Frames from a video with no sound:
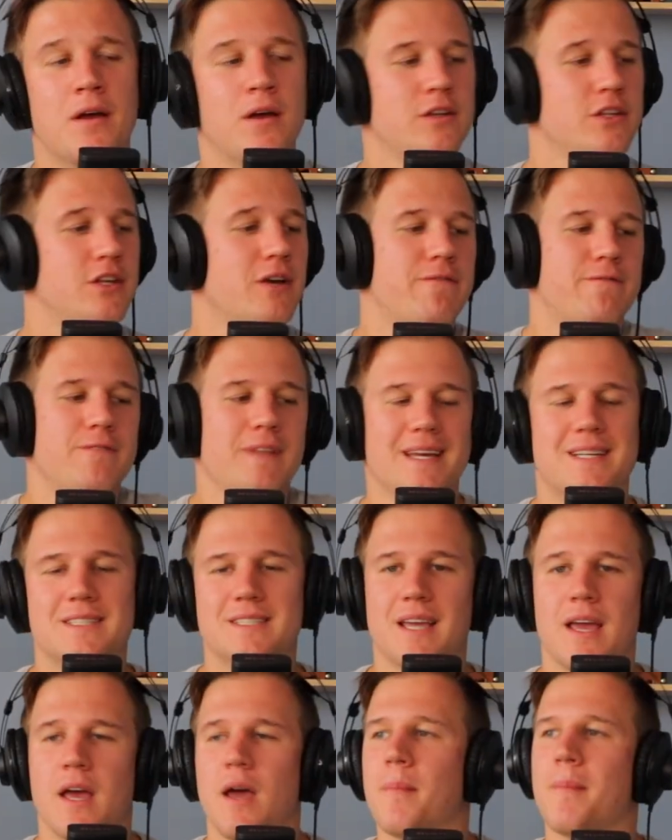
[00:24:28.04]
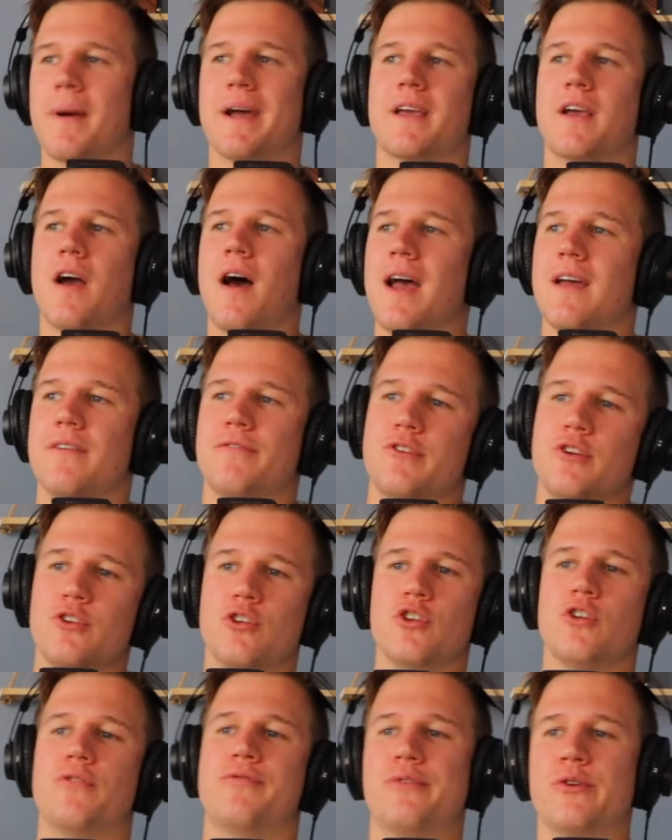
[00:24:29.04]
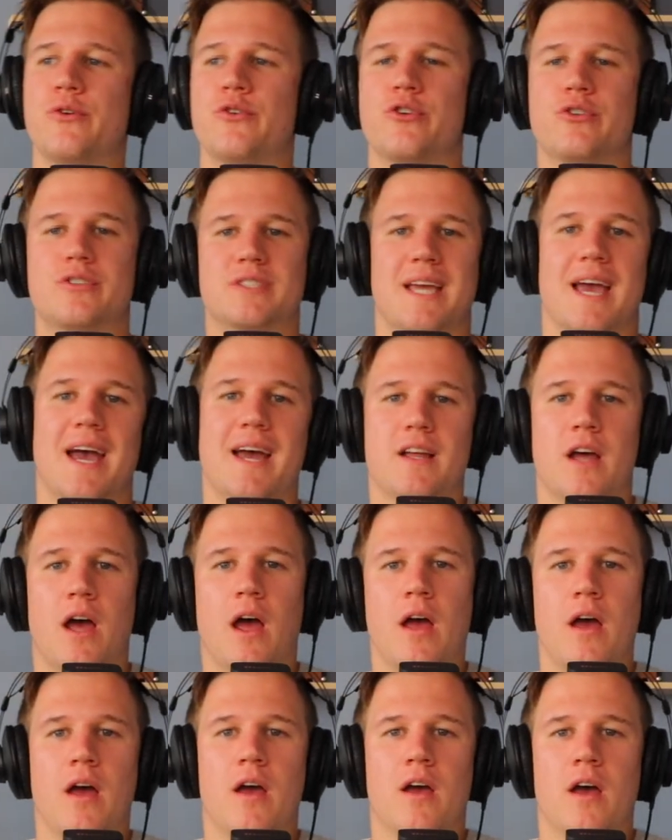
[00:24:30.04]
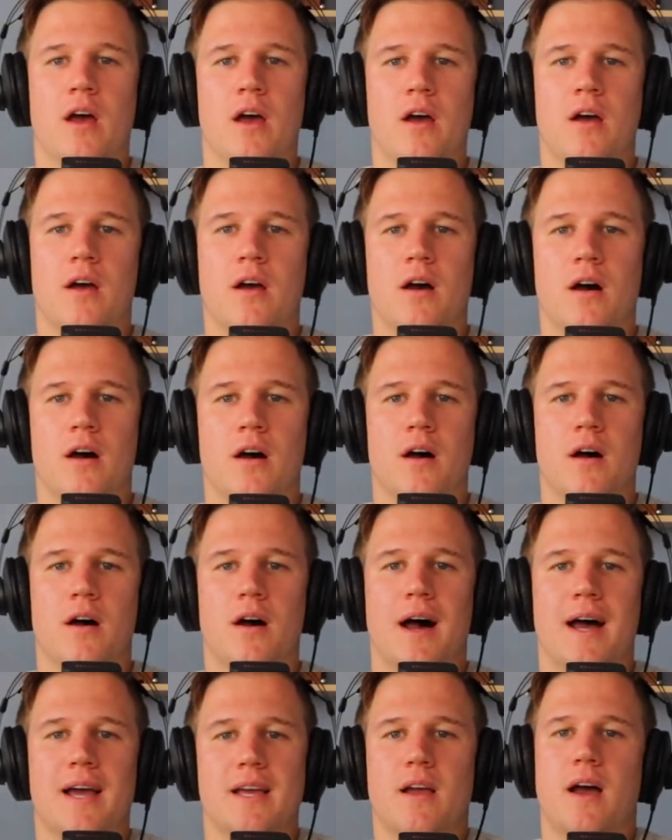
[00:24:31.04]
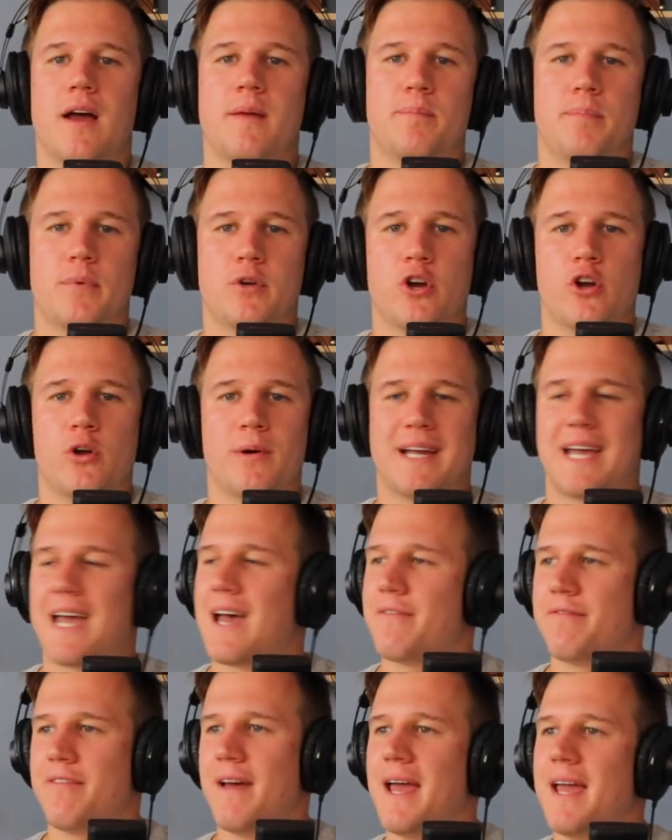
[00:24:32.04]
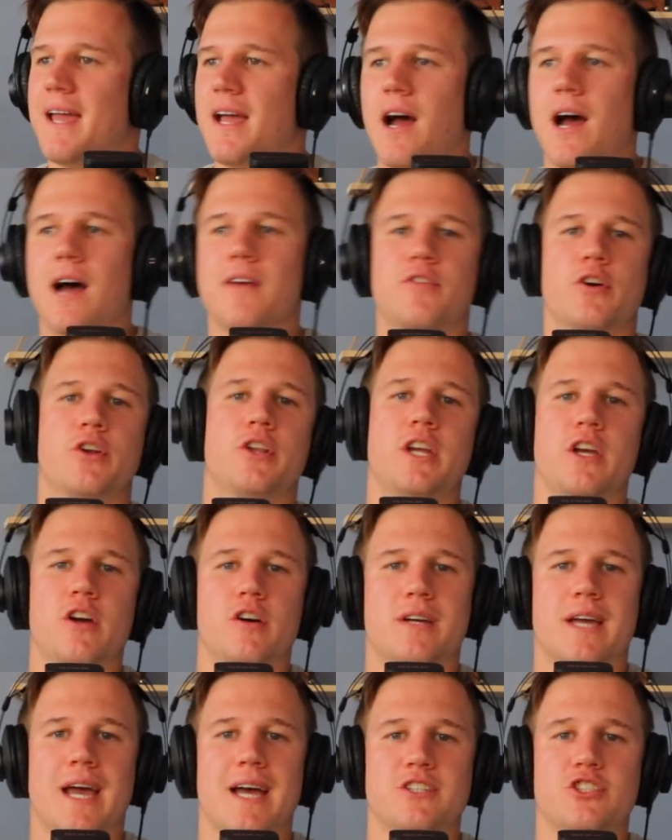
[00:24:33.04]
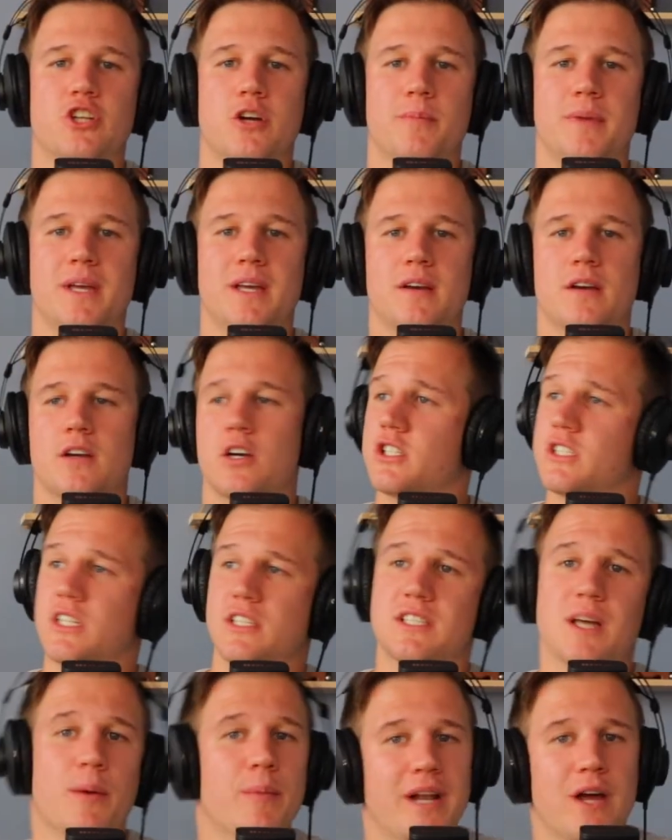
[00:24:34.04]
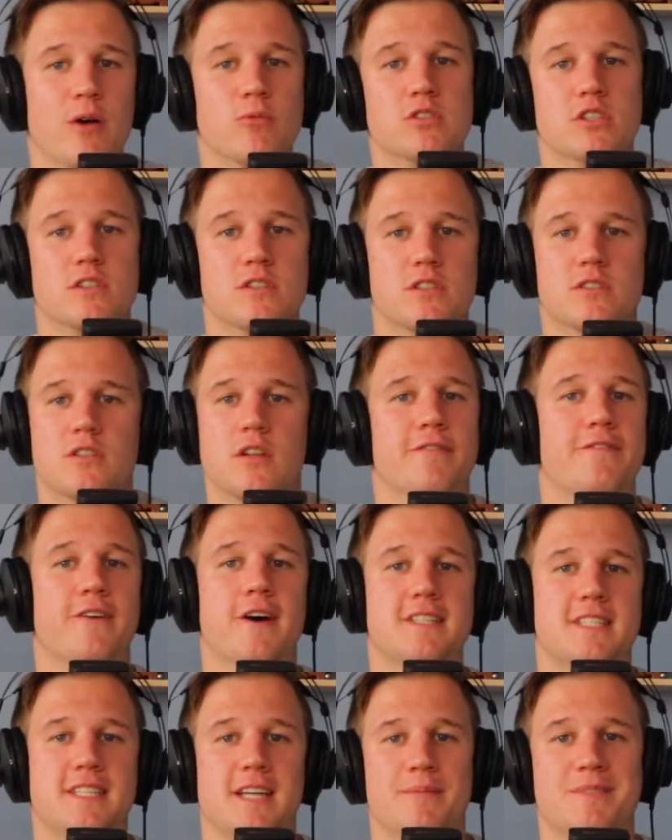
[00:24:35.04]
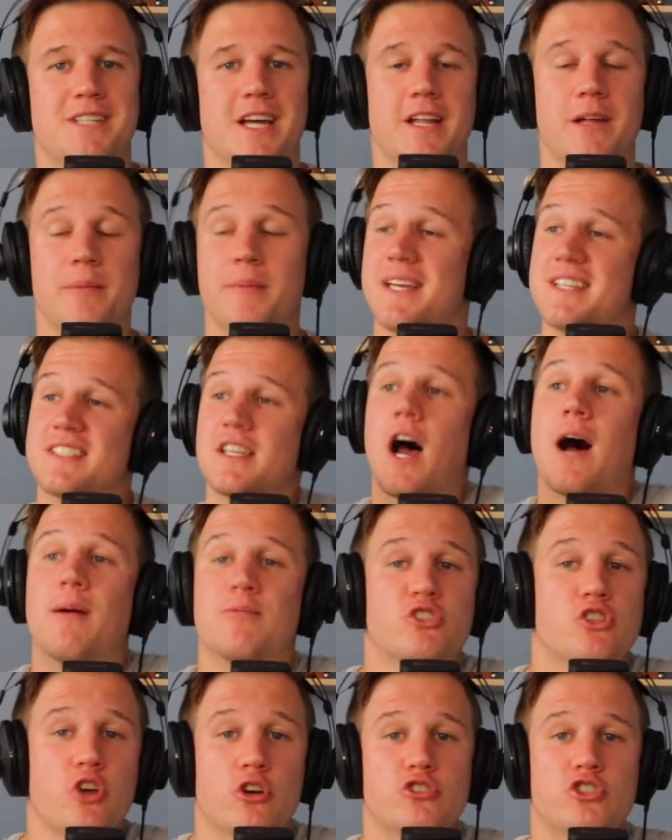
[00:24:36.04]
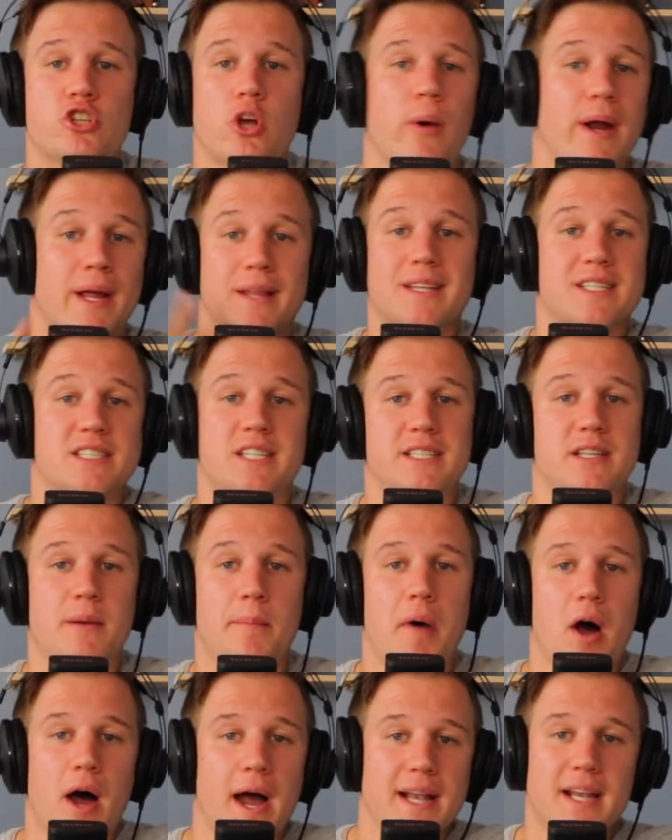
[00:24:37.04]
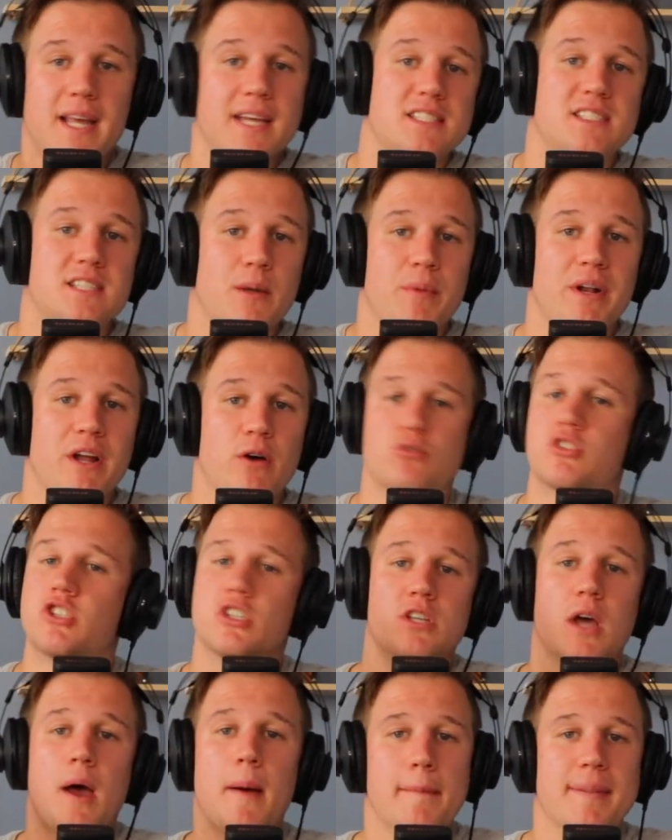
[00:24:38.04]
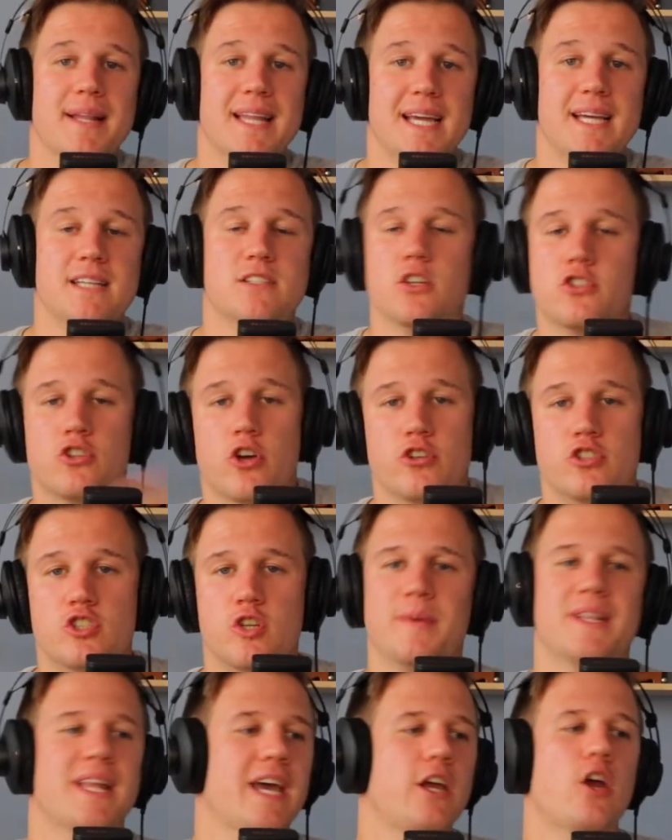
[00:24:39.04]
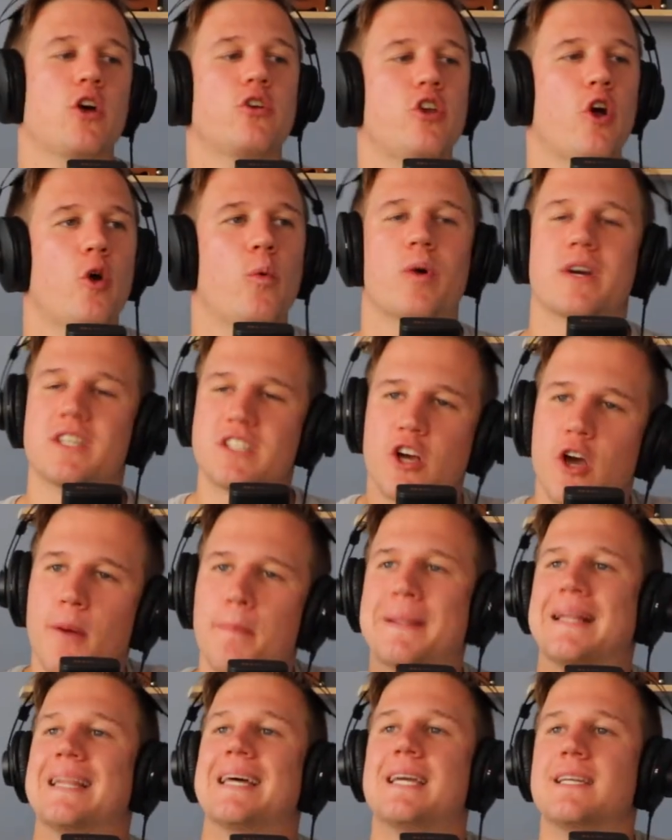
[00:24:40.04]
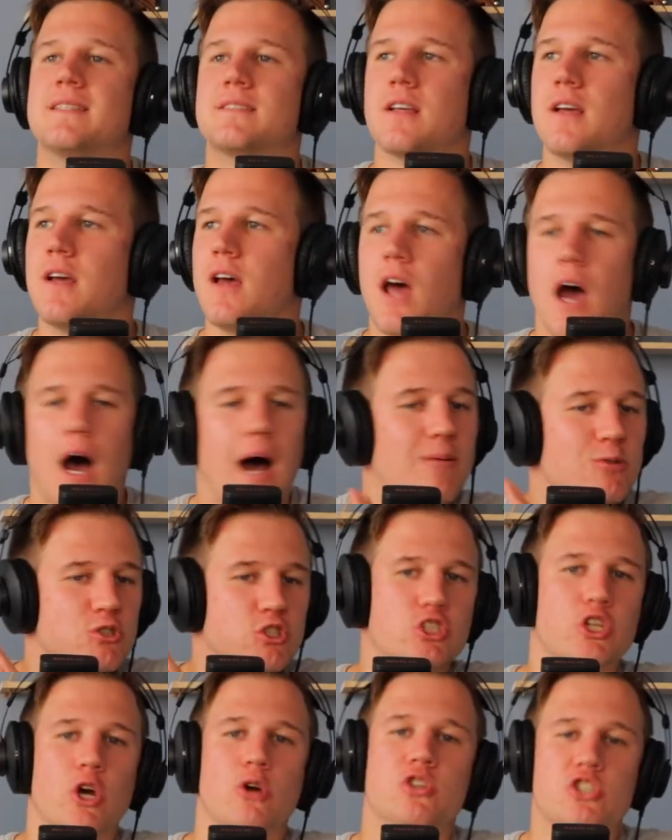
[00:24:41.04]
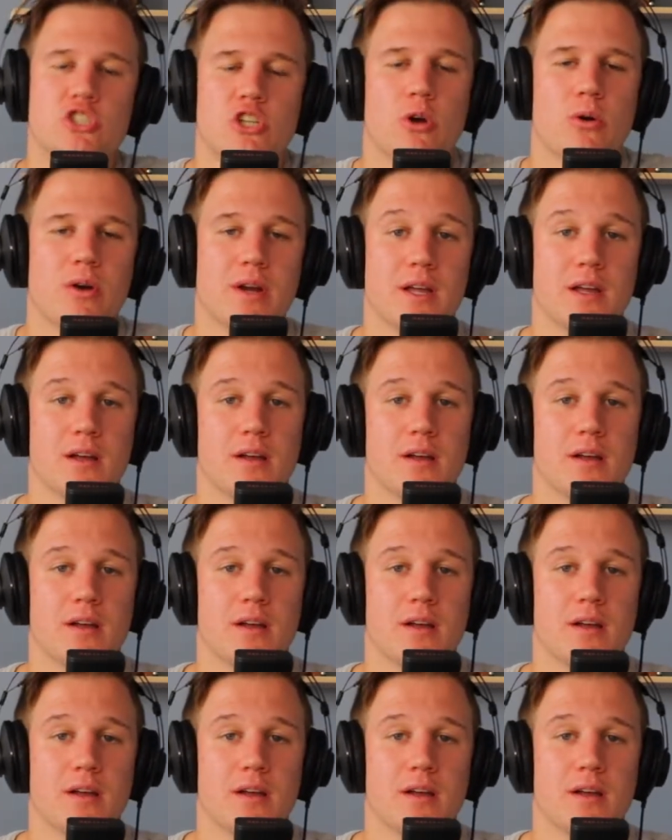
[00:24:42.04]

You're flexing. My guy, if you use cash, I go to a cafe, I've only got cash on me because it's someone else's. The first thing I'm telling me is, I'm so sorry. This isn't mine. It's someone else's. Please, don't sue me. They go, no worries. I go, please. I'm so sorry.